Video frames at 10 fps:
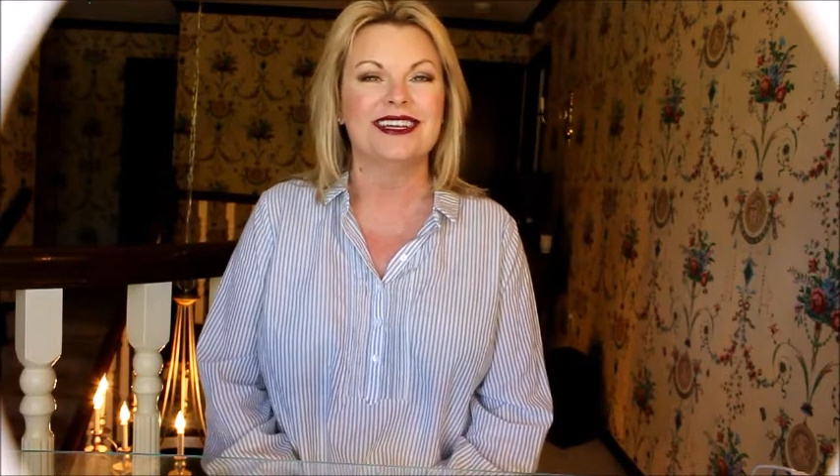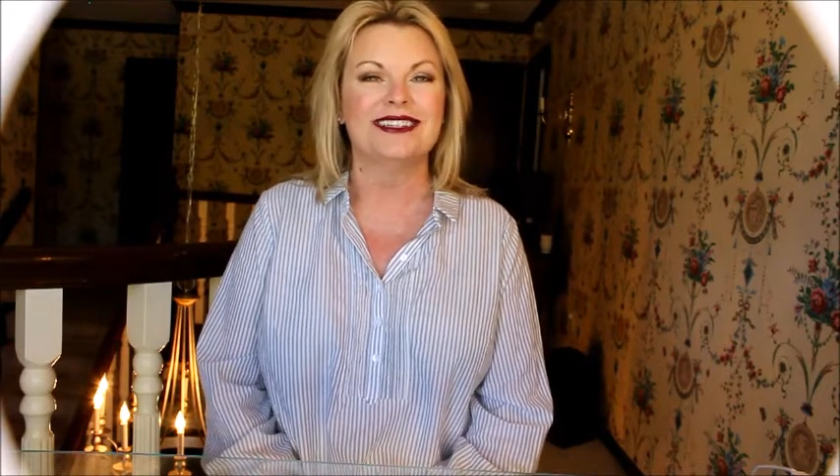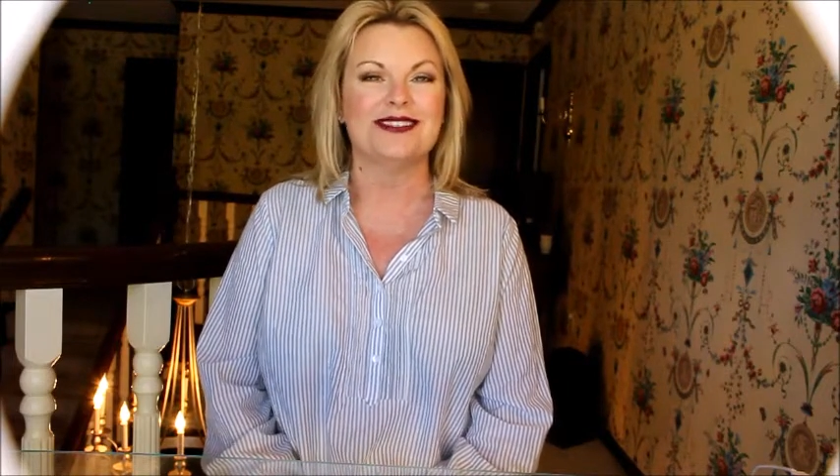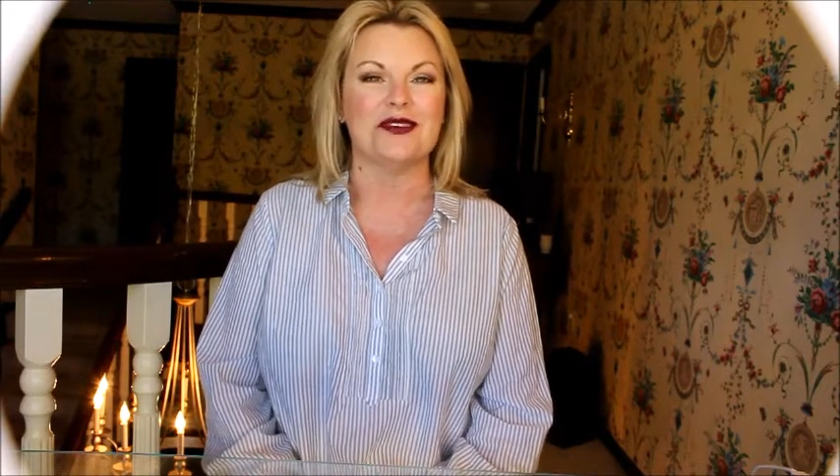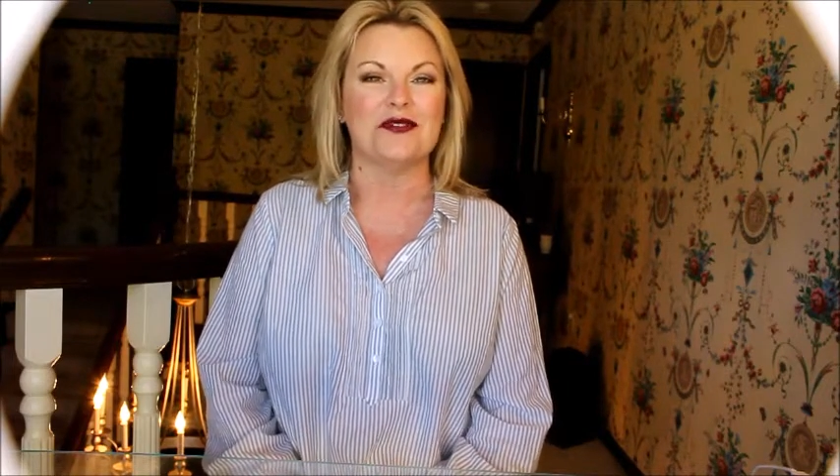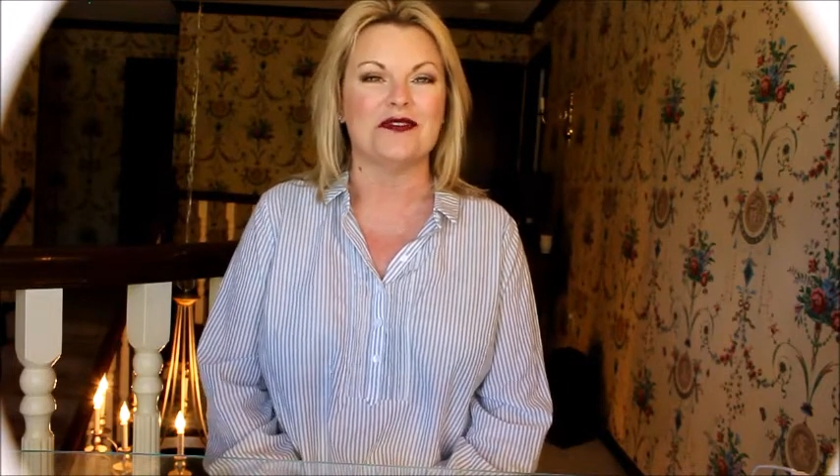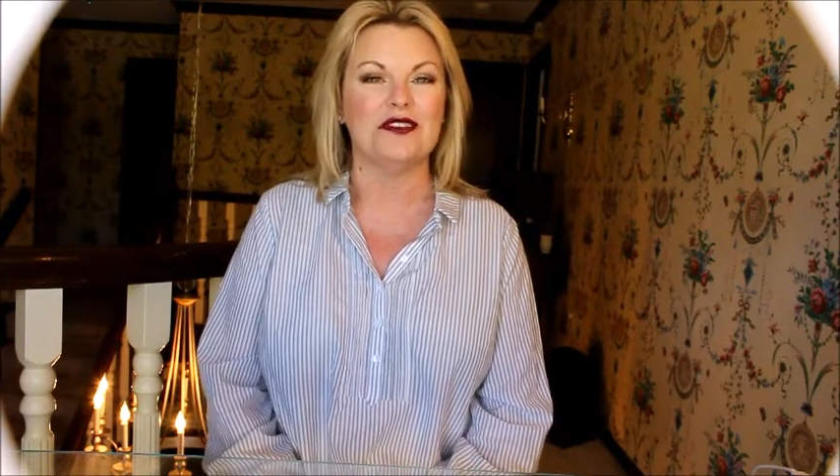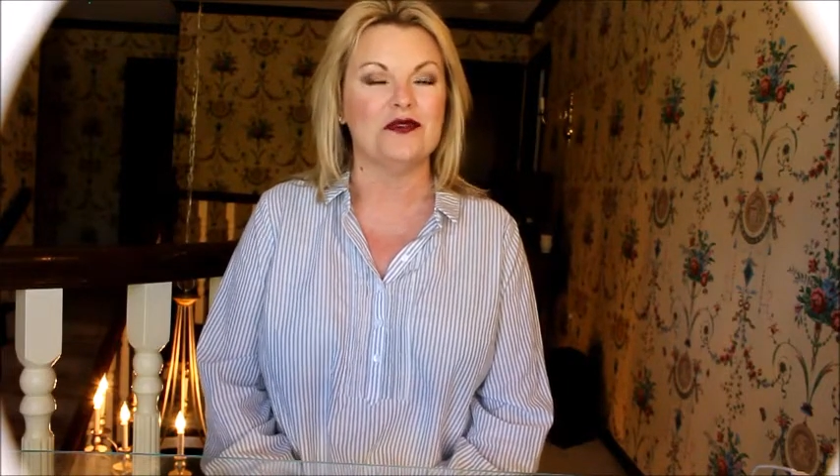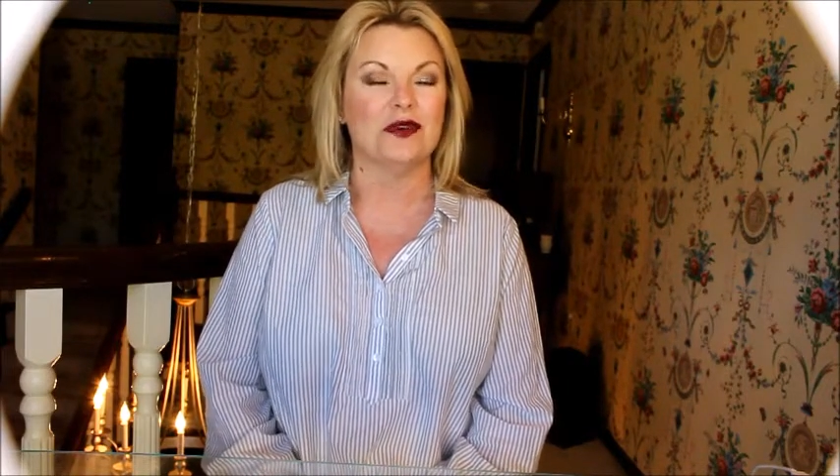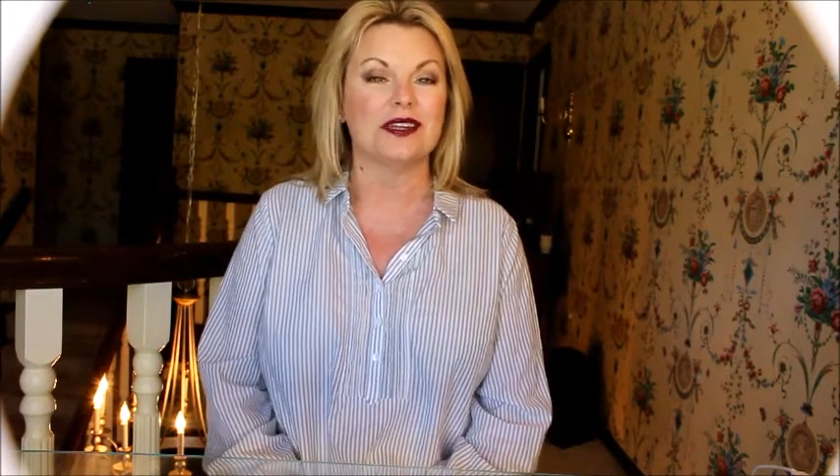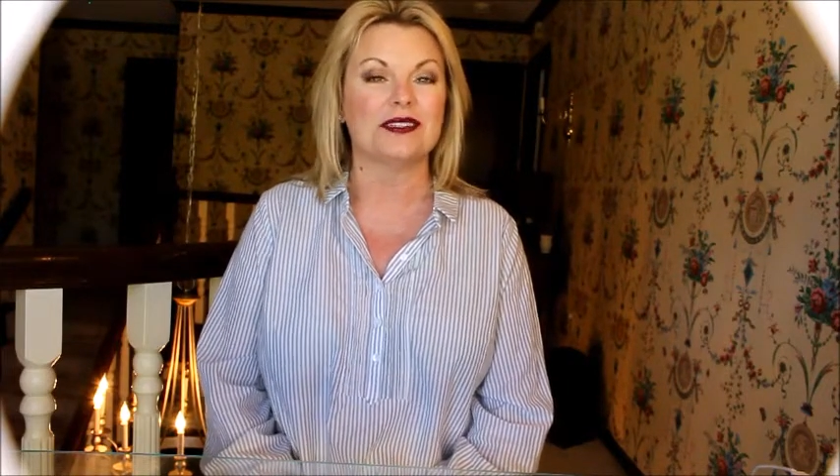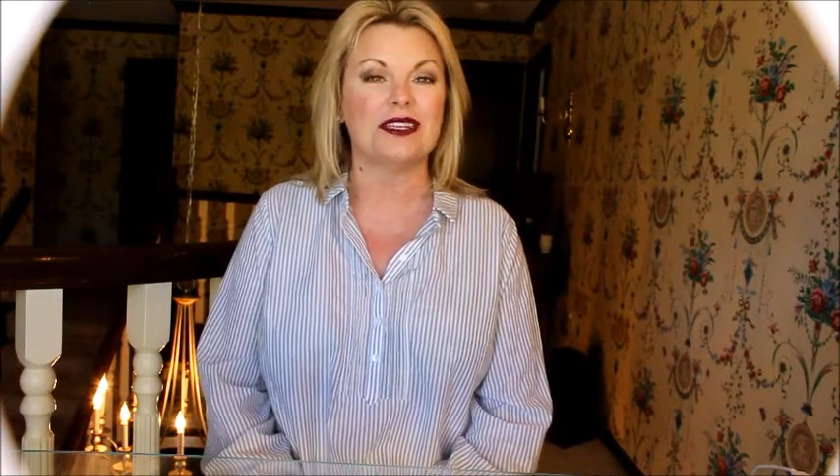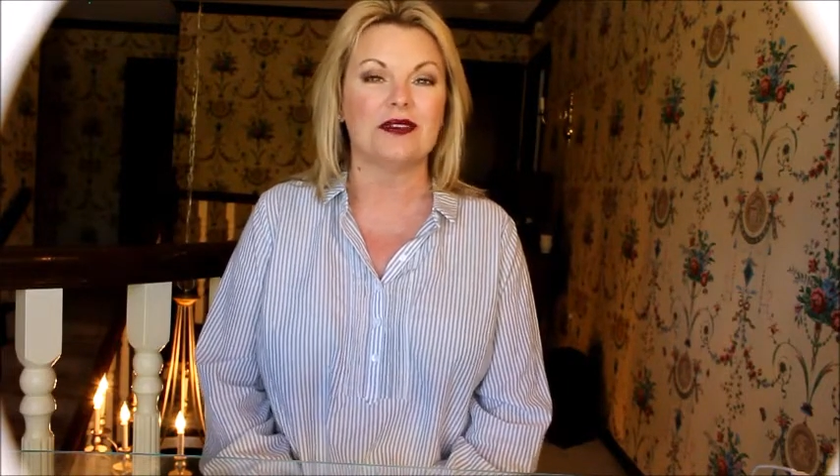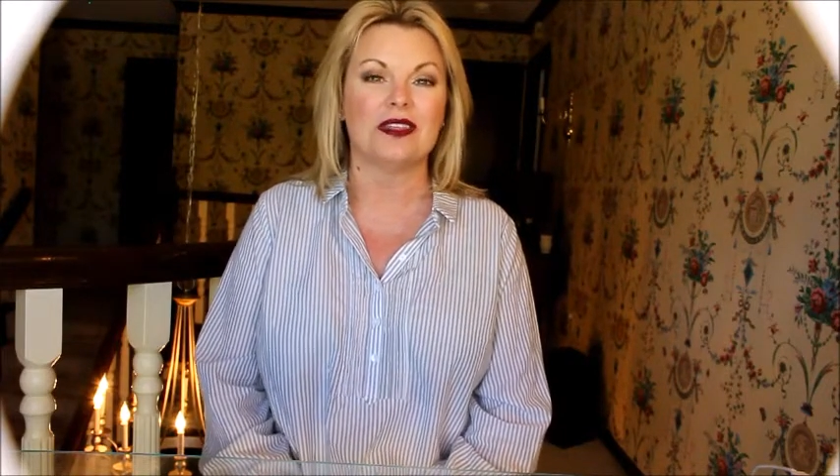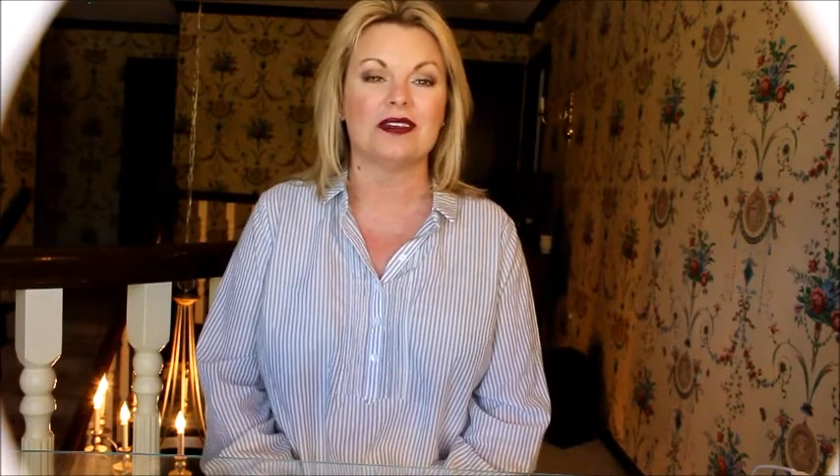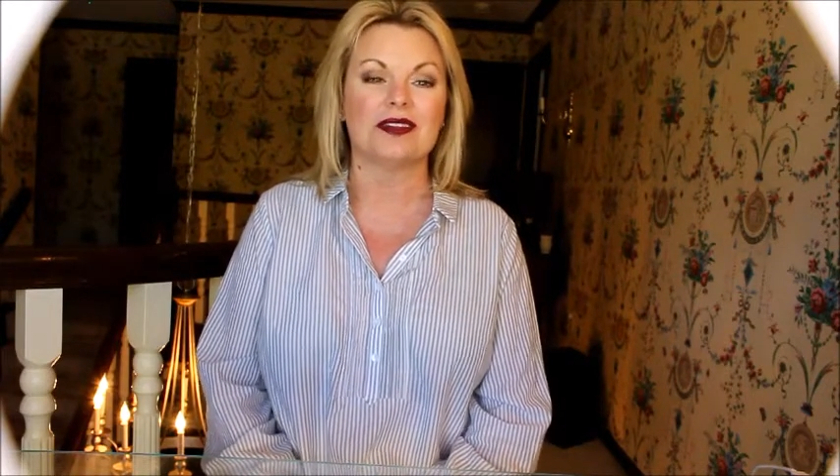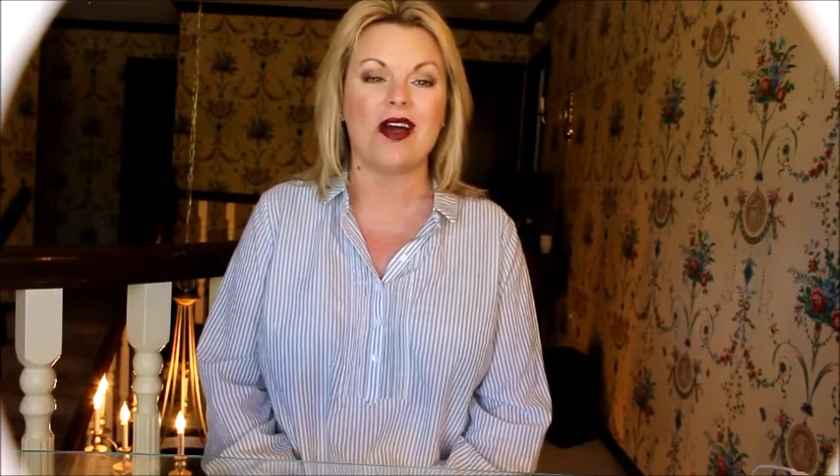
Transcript: So if you want to see what those